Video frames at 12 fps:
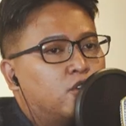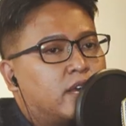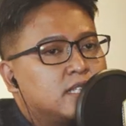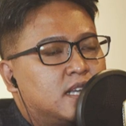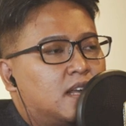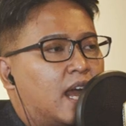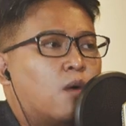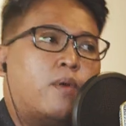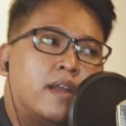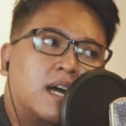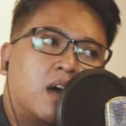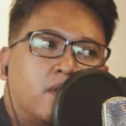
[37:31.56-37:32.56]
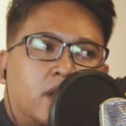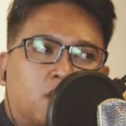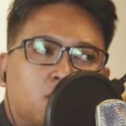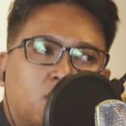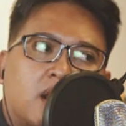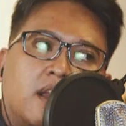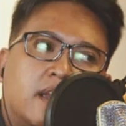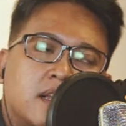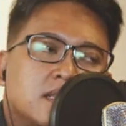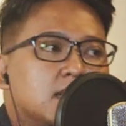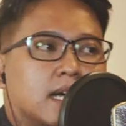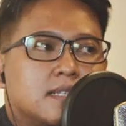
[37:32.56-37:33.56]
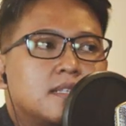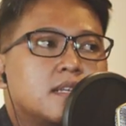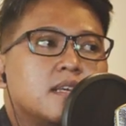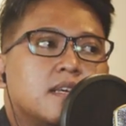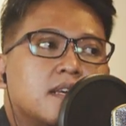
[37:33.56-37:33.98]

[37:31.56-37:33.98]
you can say that I wonder how they're going to clean this dusty.